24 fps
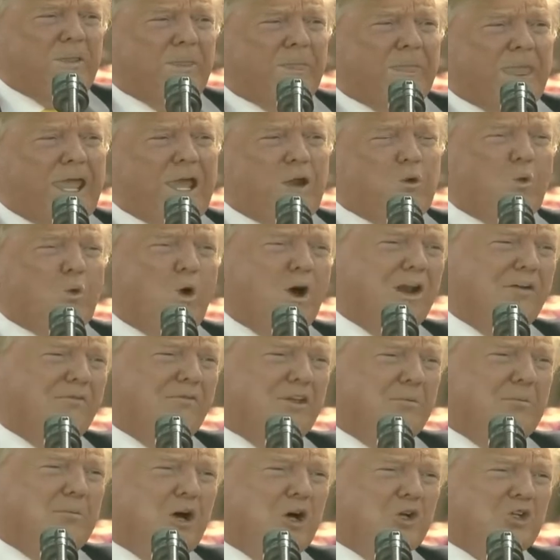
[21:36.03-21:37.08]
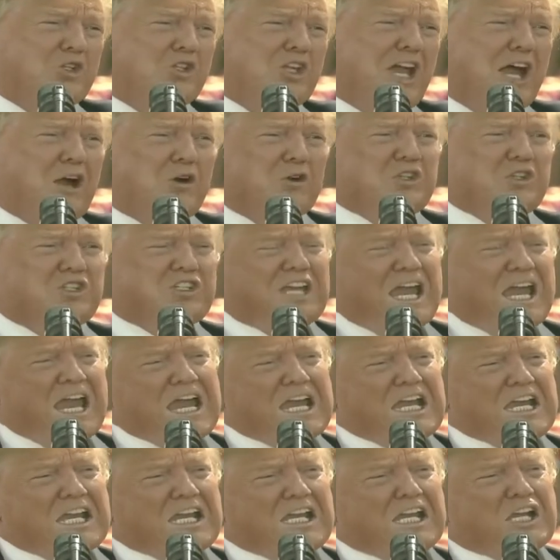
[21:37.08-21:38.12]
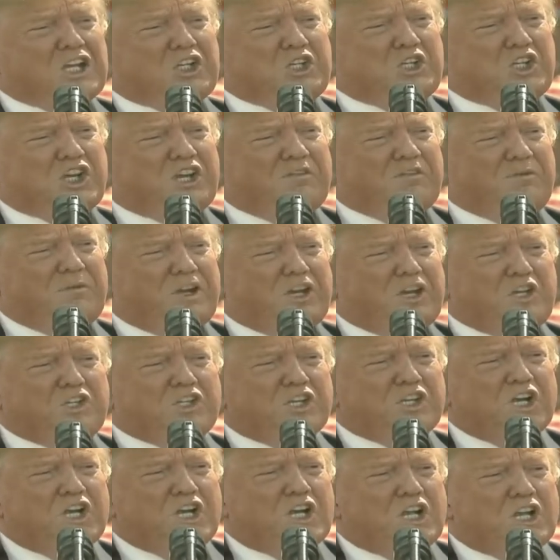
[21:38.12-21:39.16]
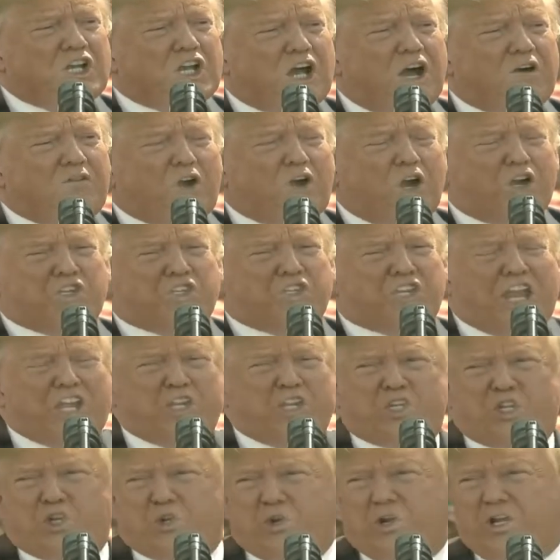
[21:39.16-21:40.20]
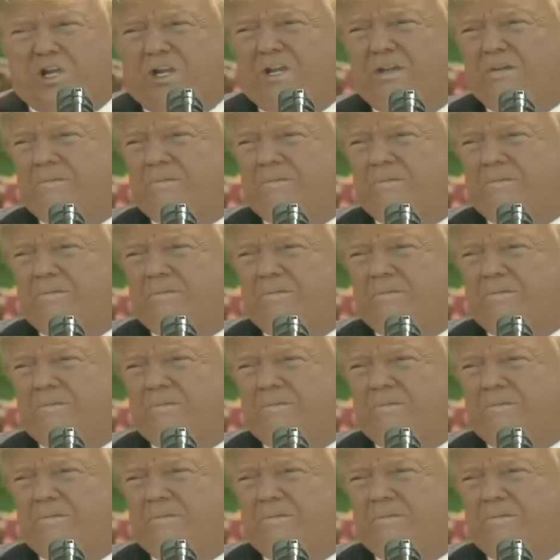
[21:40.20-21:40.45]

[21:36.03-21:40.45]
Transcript: and one of the most outstanding achievements of our century.